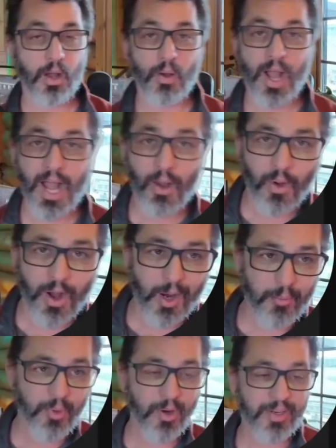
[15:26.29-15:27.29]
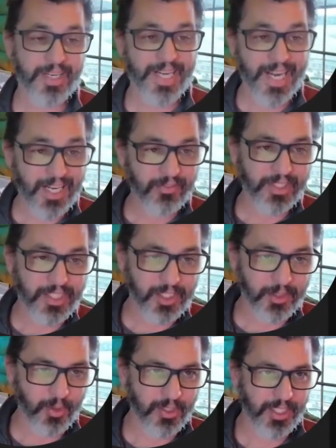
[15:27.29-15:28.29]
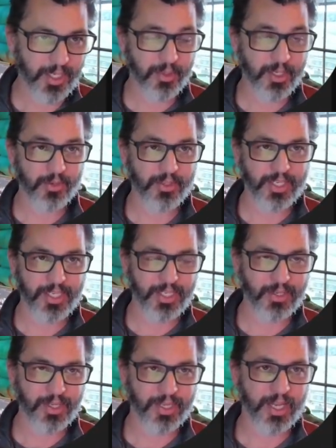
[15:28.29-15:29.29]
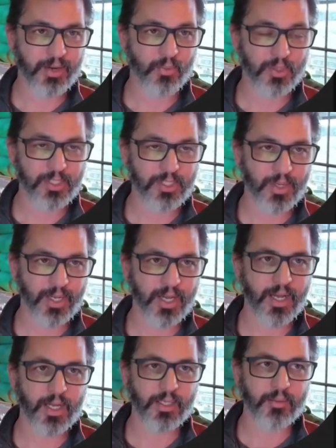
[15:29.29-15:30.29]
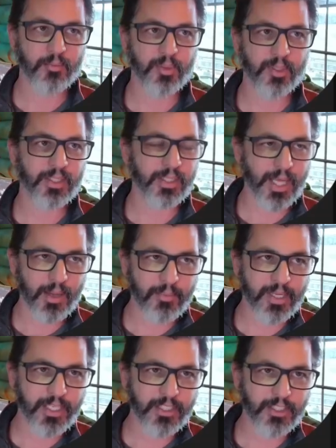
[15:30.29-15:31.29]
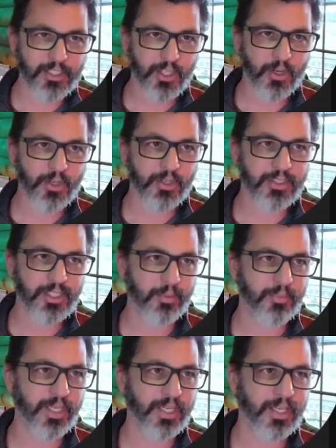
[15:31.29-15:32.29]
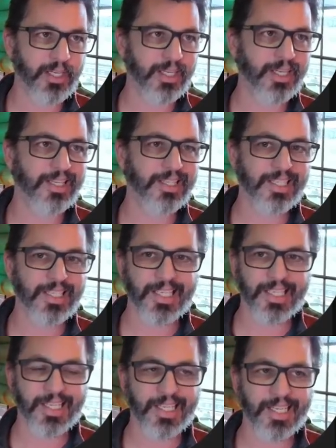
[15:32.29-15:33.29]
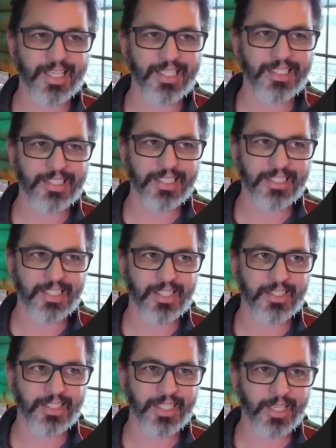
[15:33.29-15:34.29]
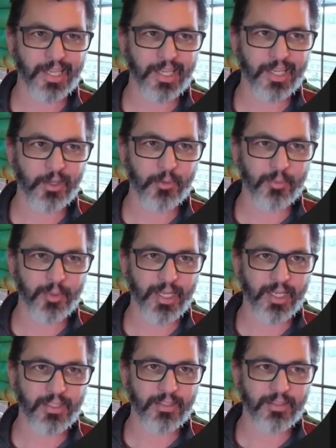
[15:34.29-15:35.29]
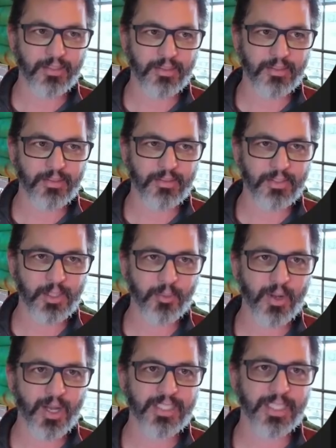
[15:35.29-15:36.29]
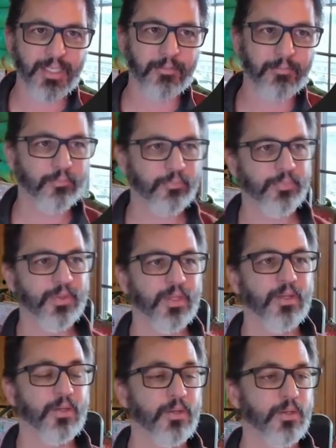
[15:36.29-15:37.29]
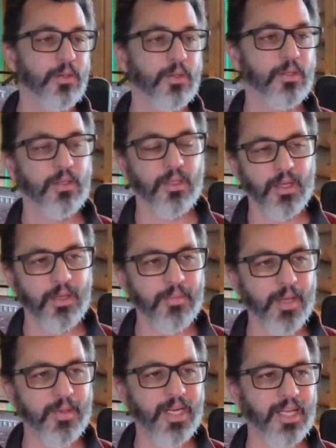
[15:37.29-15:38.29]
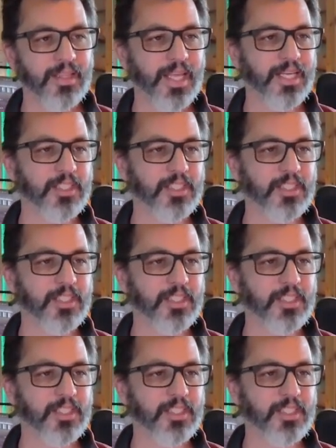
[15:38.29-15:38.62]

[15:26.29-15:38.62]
how Harper natively supports MQTT and what's going on, but let me show you something just a little bit surprising, and maybe not that